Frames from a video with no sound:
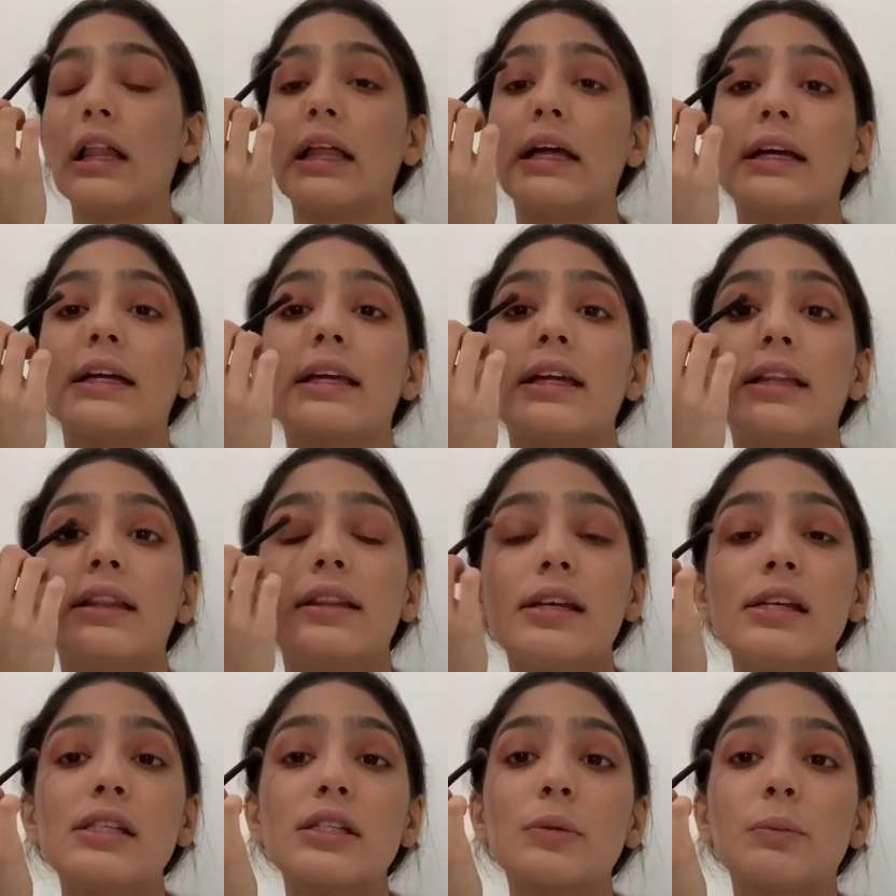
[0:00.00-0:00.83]
like in
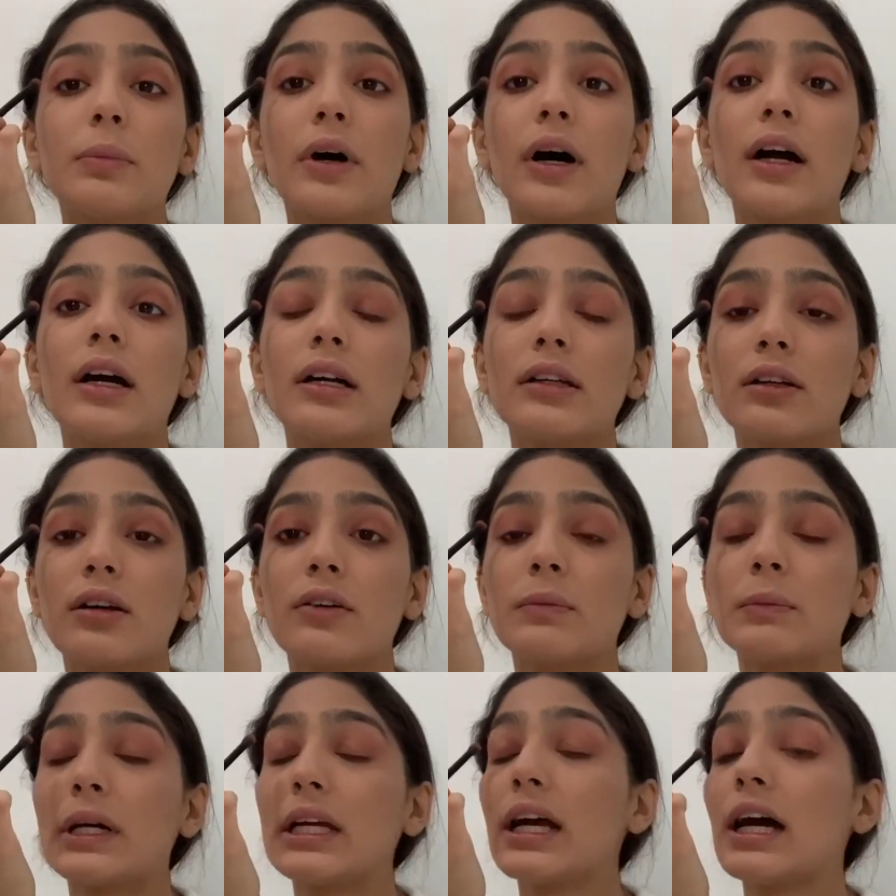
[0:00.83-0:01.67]
this part
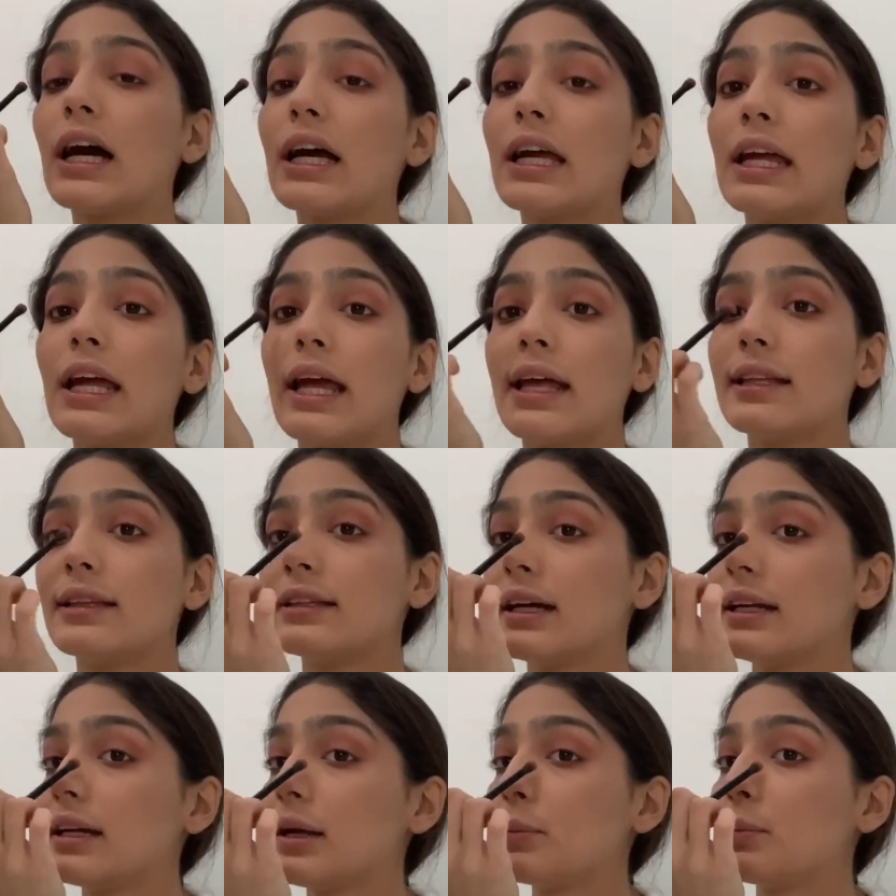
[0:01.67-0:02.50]
of my eye,
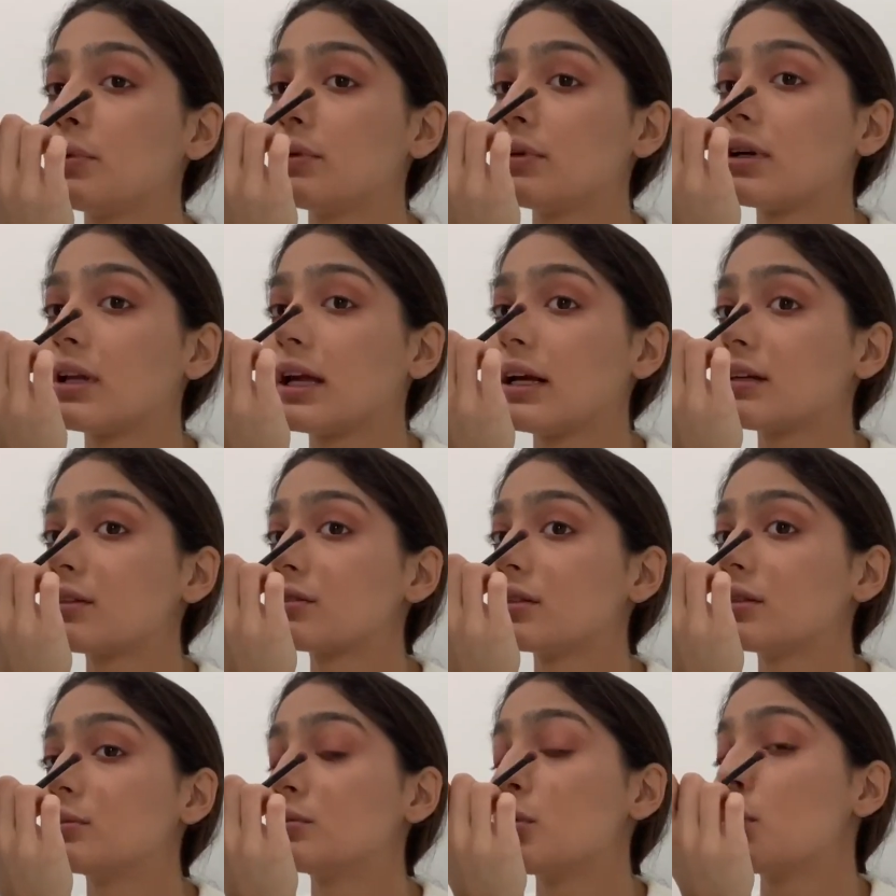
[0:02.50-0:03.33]
and then I put like
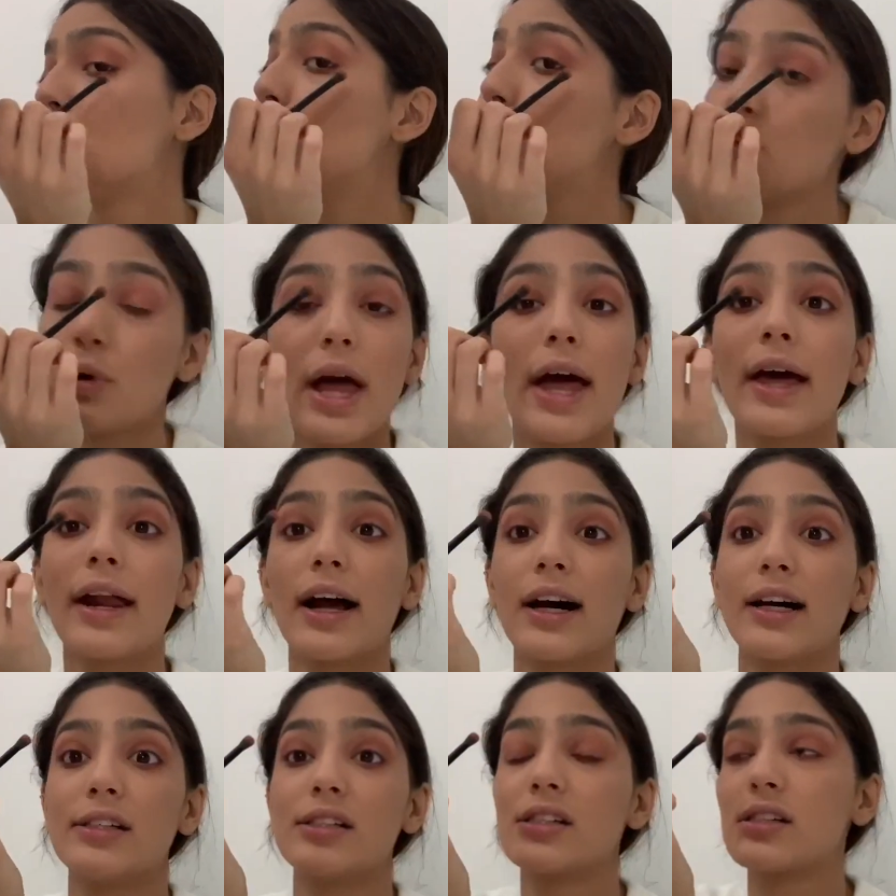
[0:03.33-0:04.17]
some red
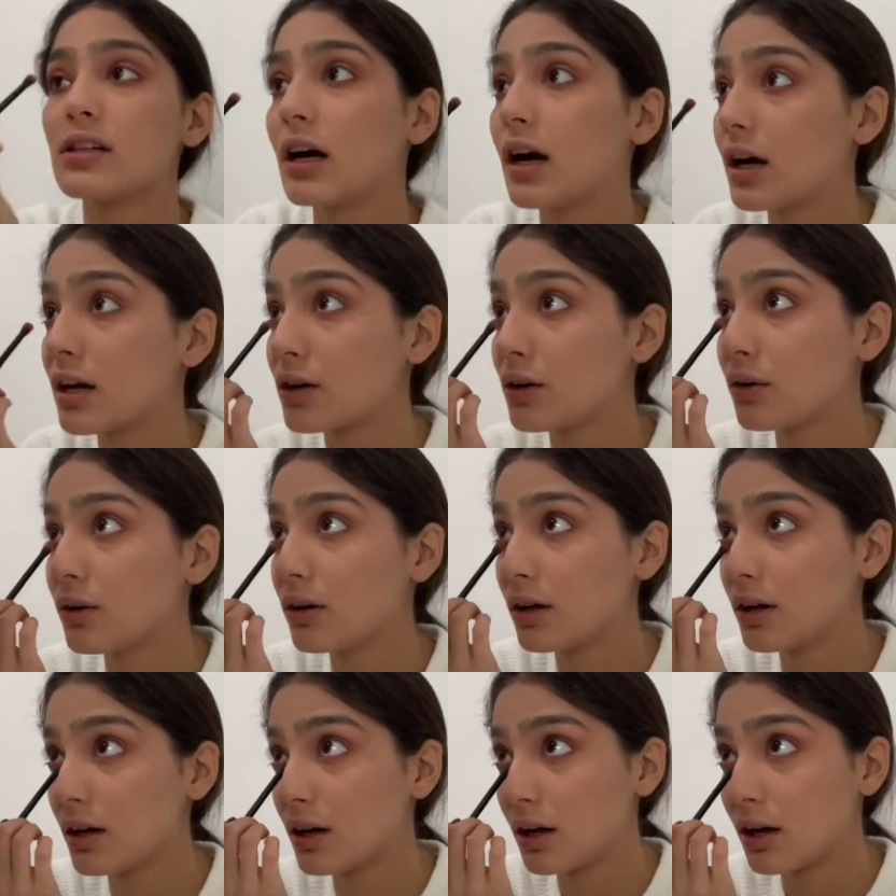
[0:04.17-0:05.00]

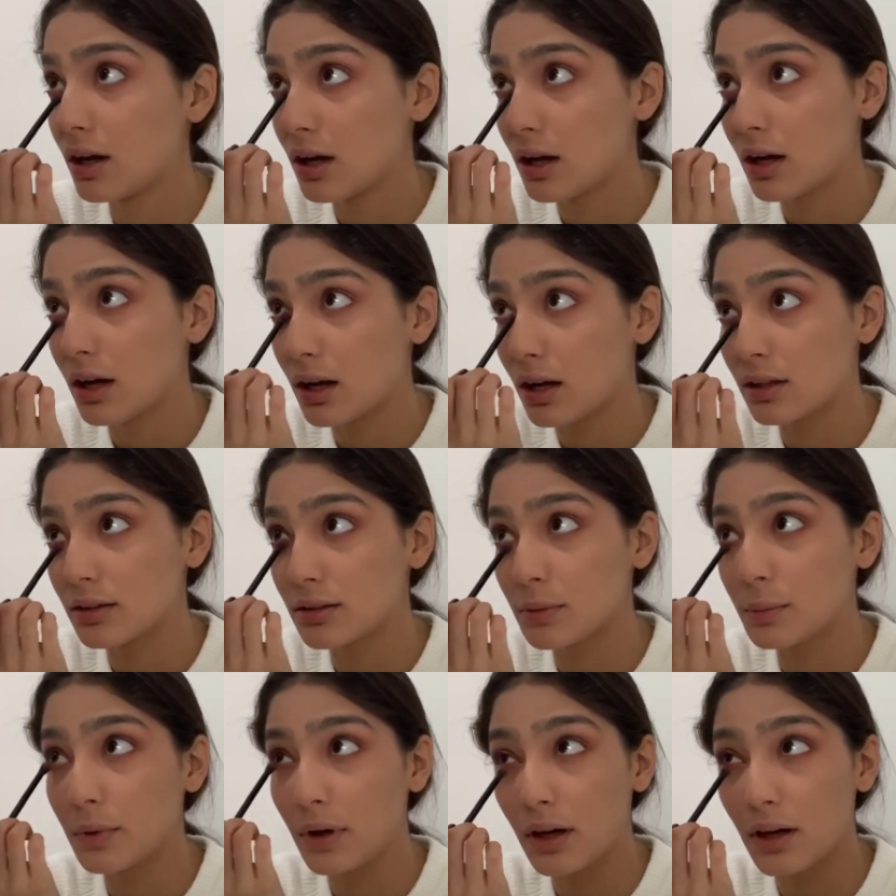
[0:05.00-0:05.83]
eyeshadow at
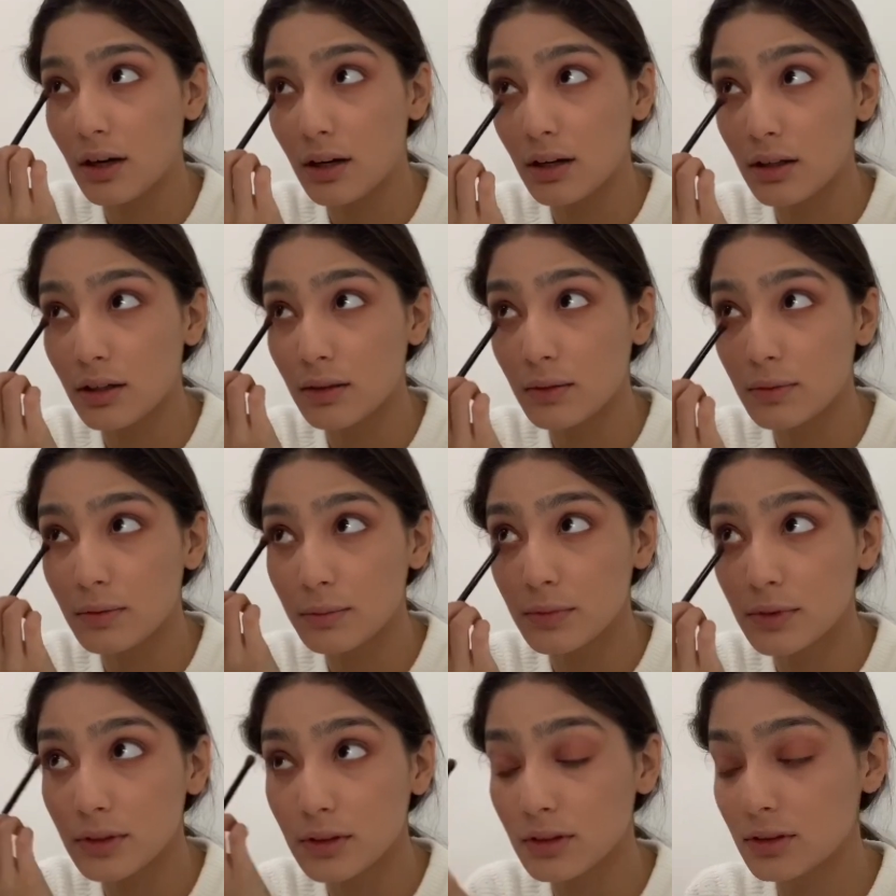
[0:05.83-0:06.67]
the bottom
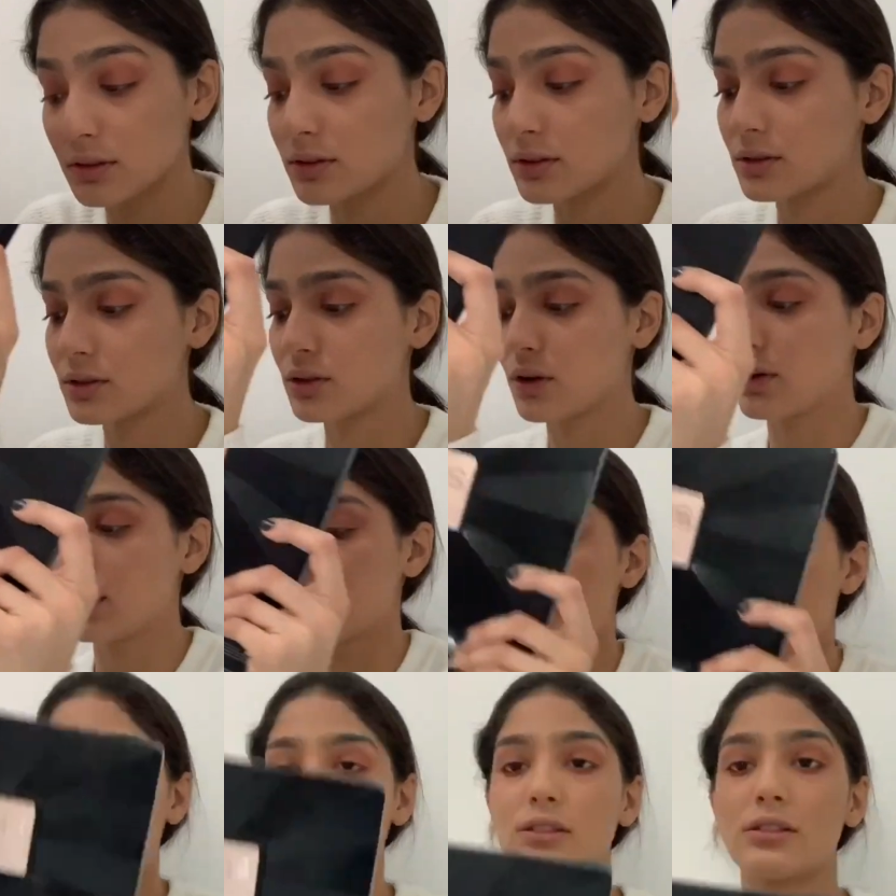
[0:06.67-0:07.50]
so it
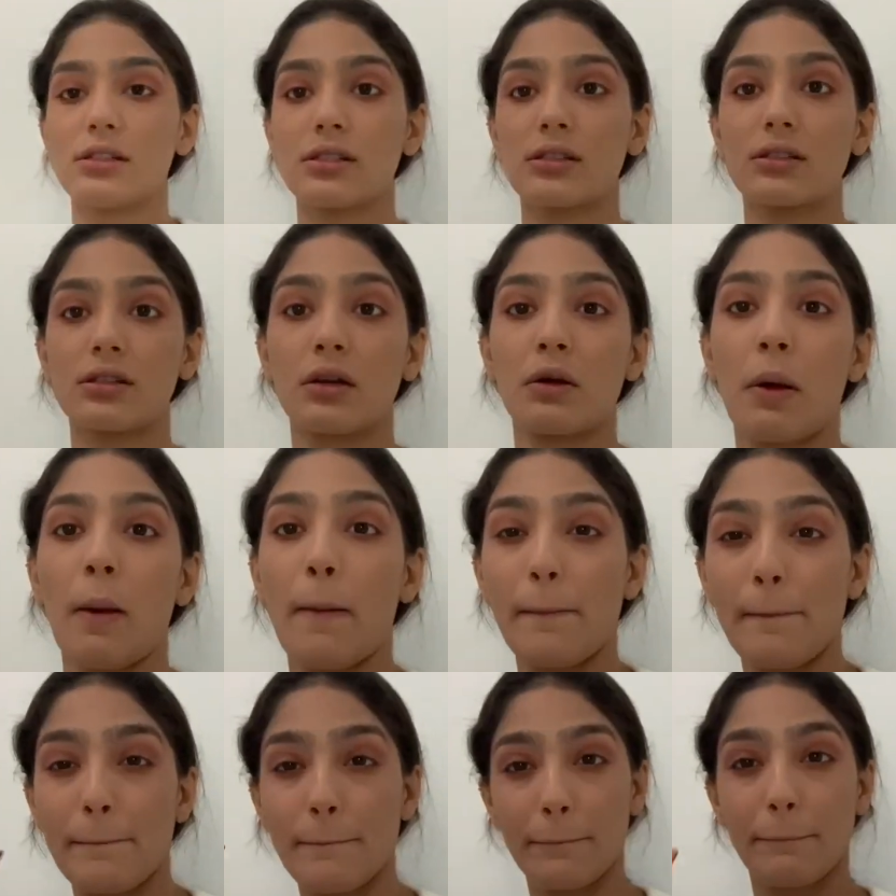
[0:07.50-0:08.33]
can just
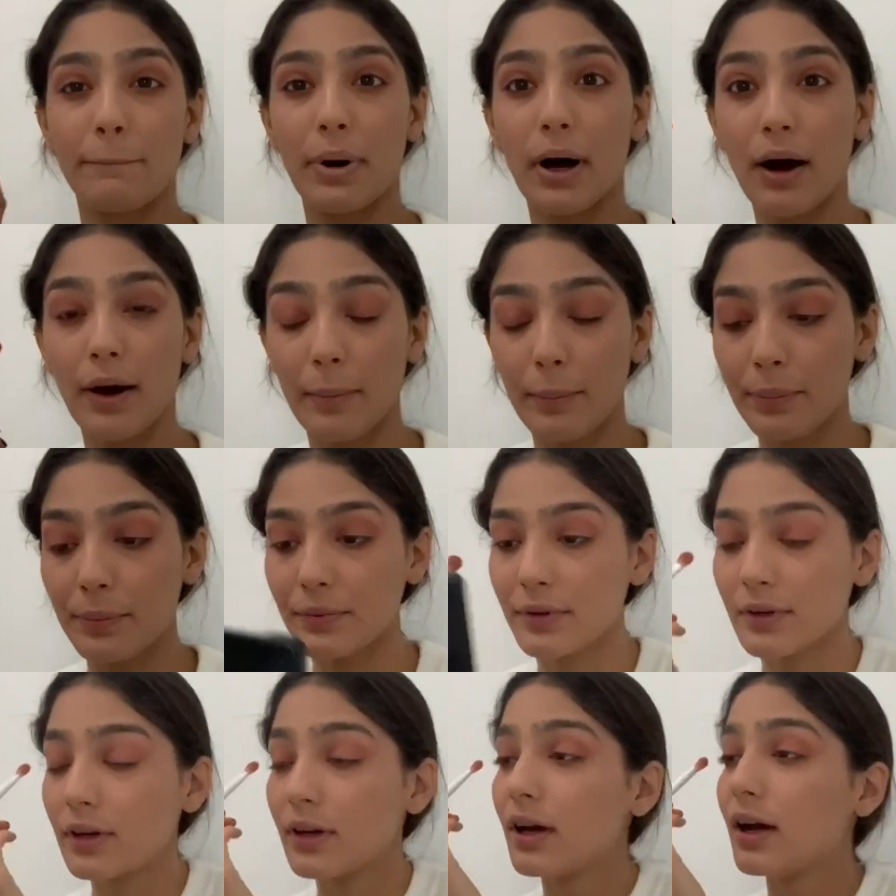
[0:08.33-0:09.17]

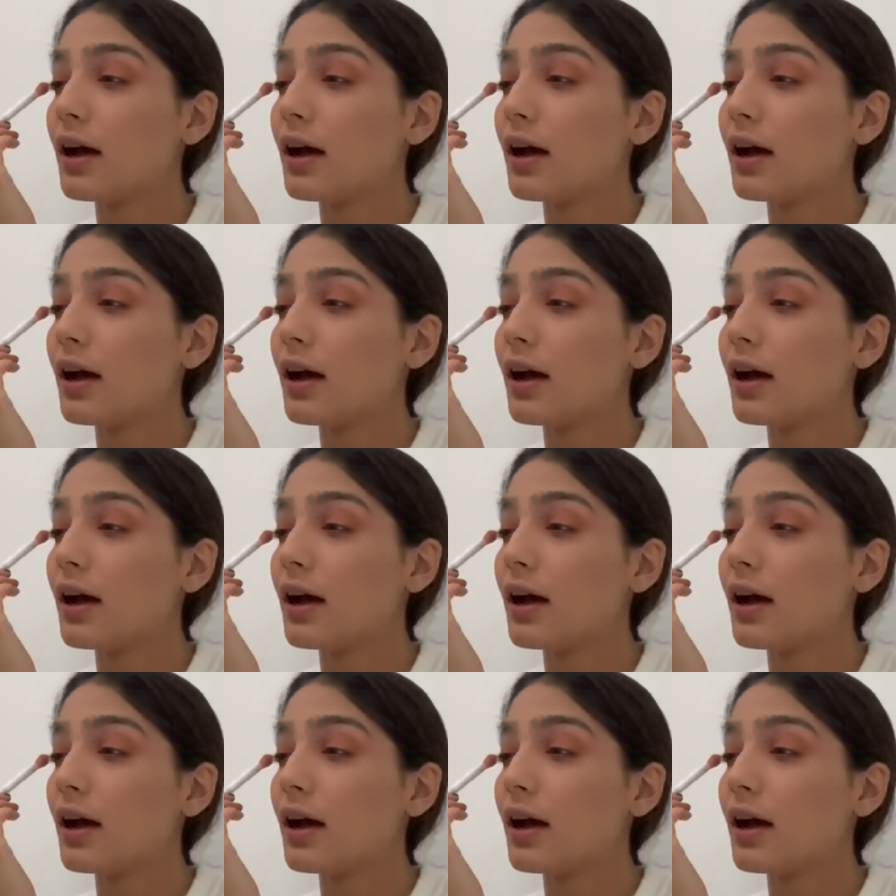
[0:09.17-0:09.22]
pop.